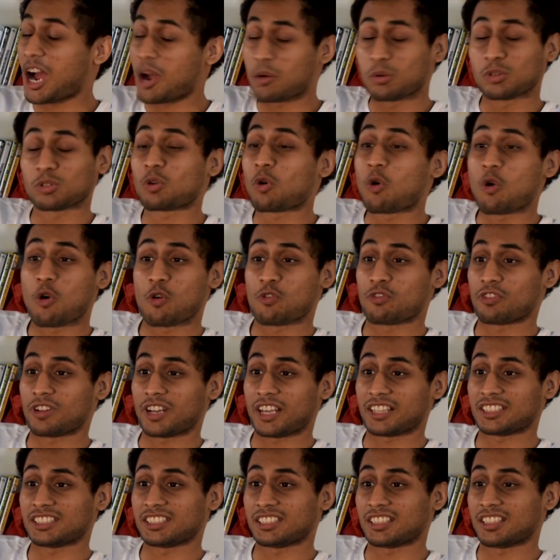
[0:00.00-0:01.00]
I was awful
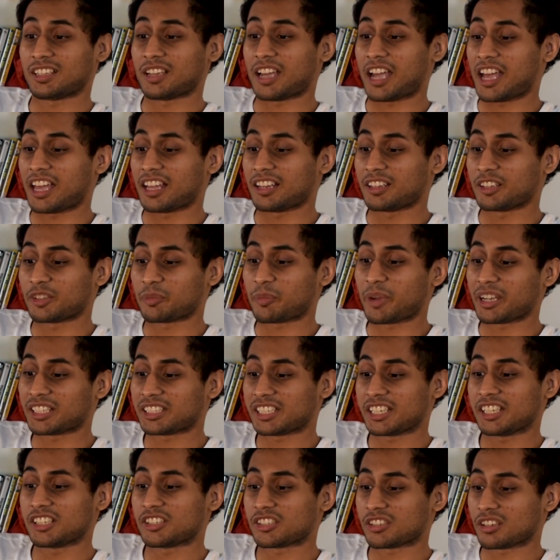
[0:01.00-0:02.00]
at it, and my
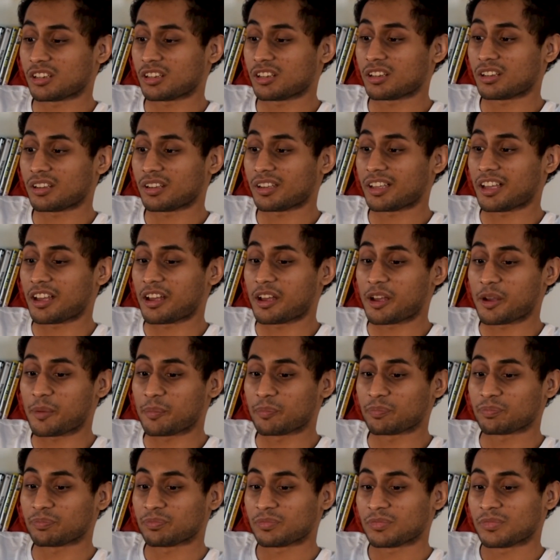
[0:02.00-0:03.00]
teacher, um,
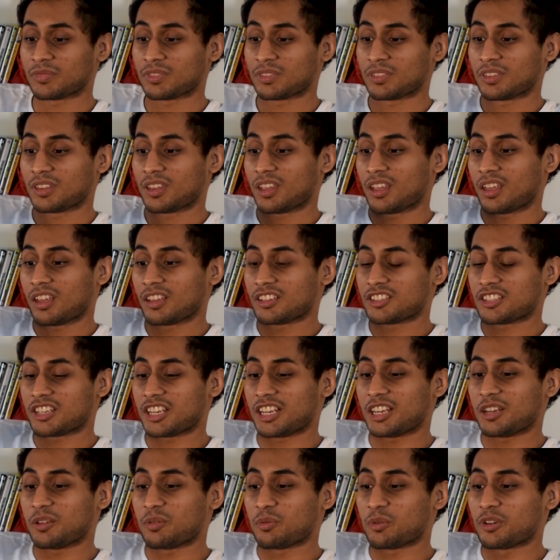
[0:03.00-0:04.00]

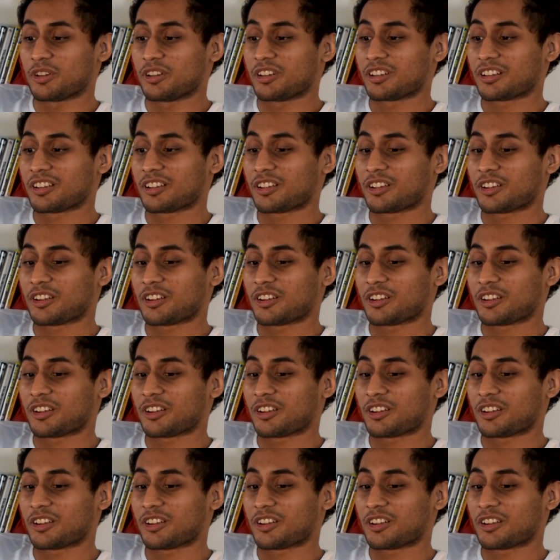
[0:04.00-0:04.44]
she would